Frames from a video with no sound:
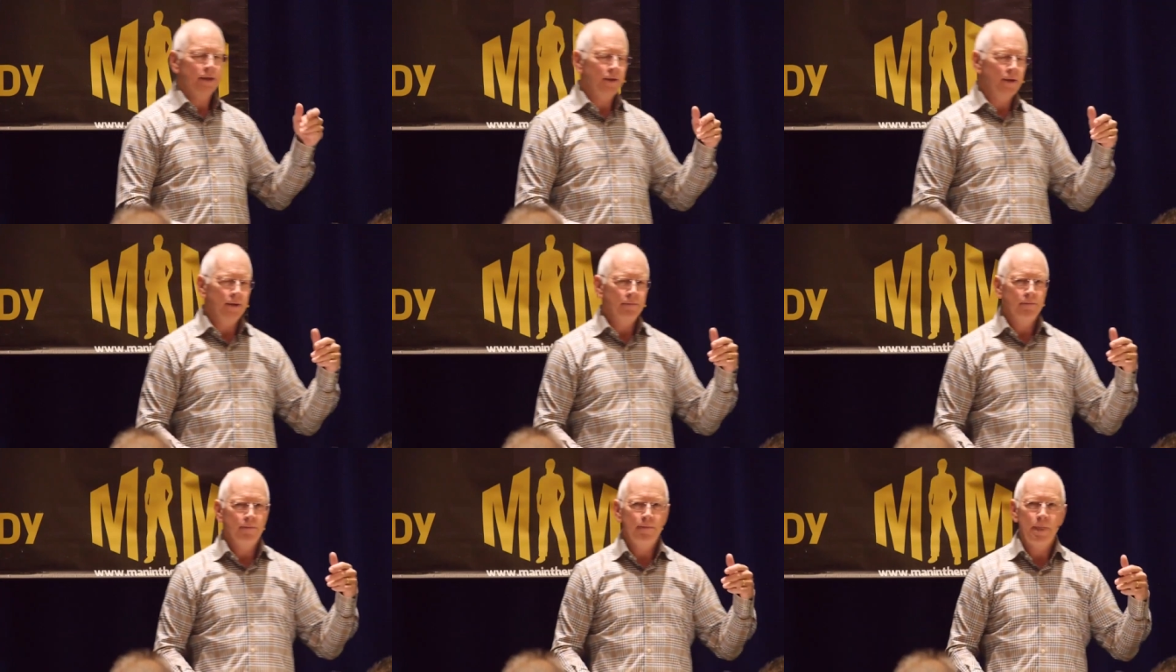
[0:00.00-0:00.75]
Uh,
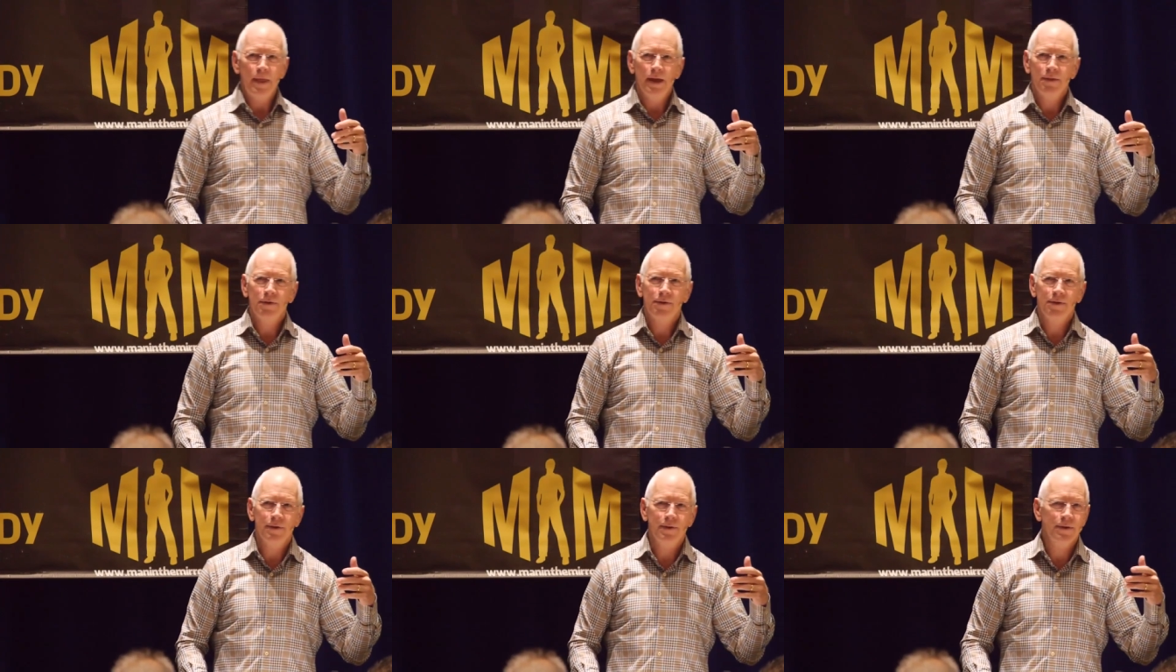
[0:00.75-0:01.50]

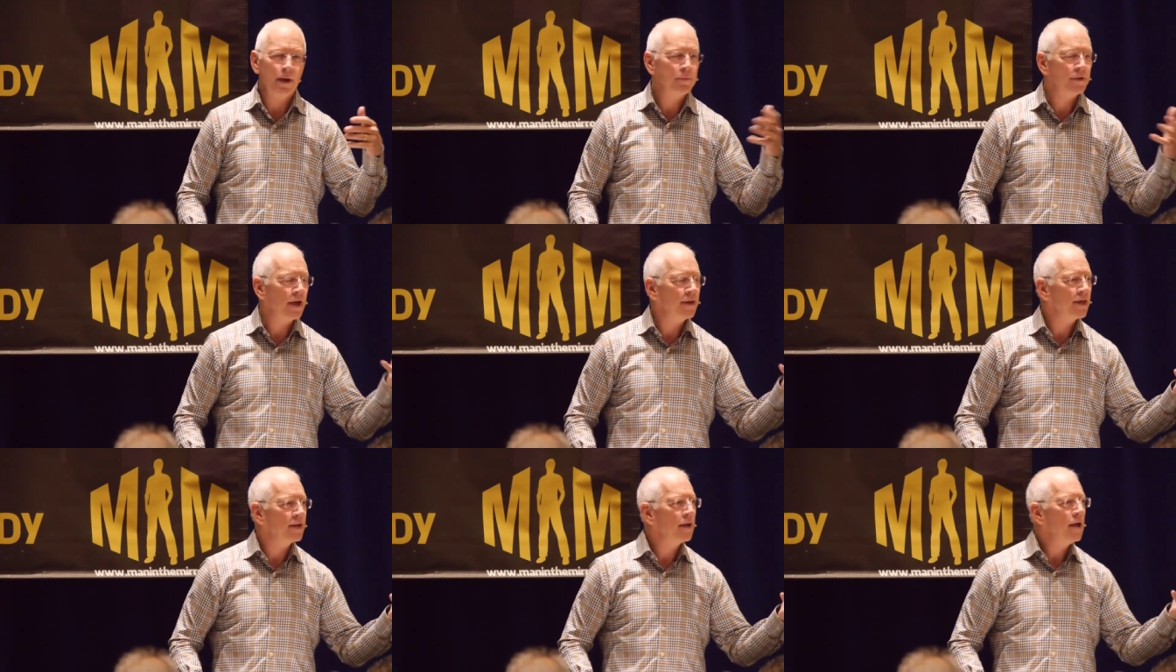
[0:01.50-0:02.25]
it's, some say
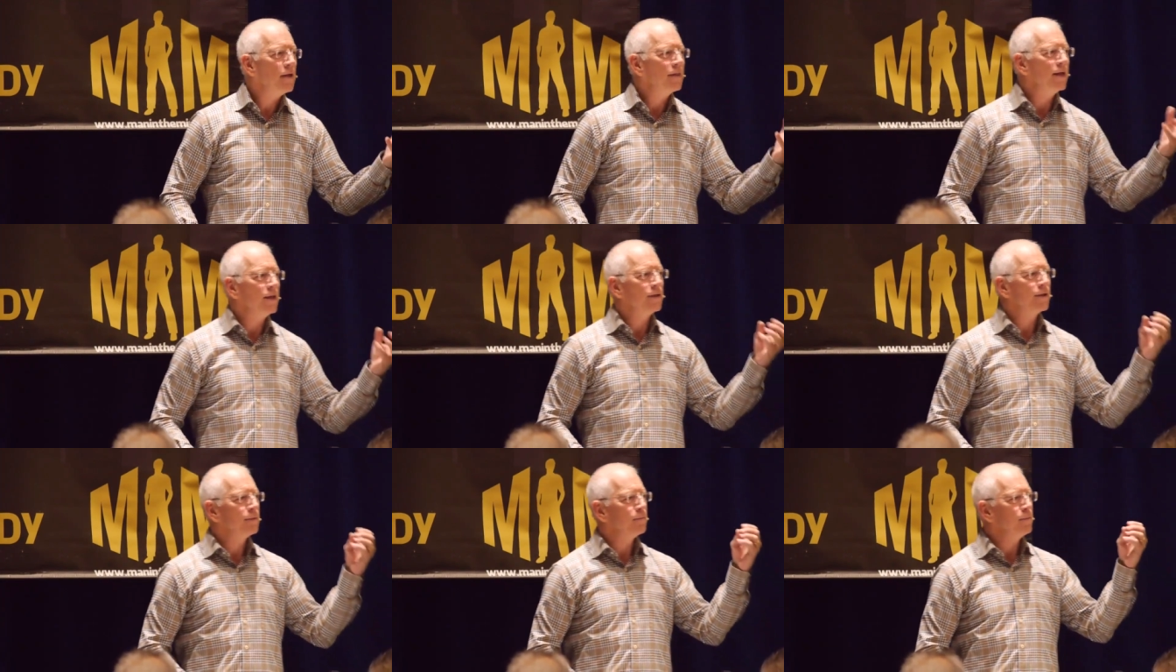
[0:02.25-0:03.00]
that, that
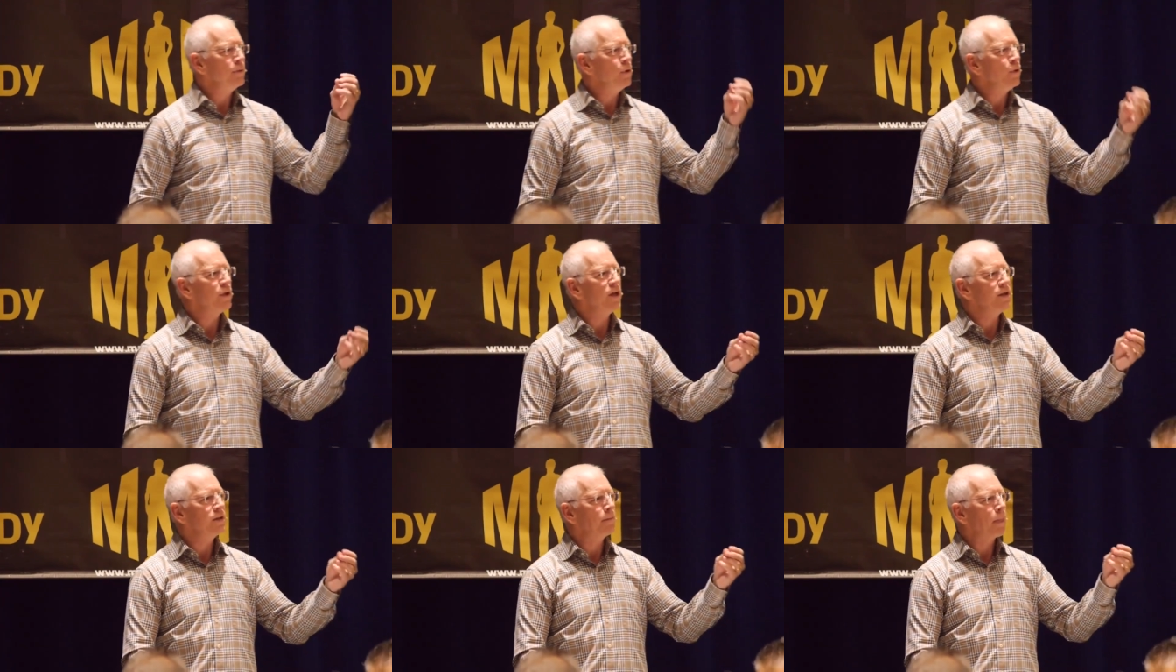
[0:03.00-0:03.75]
he's
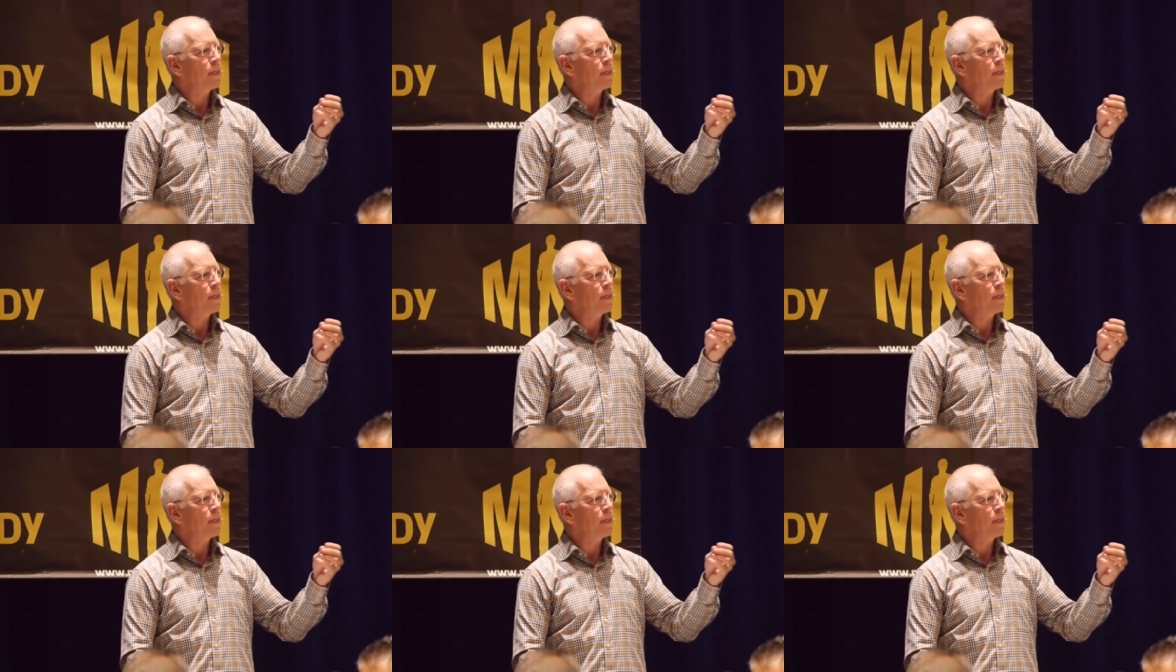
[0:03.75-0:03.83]
using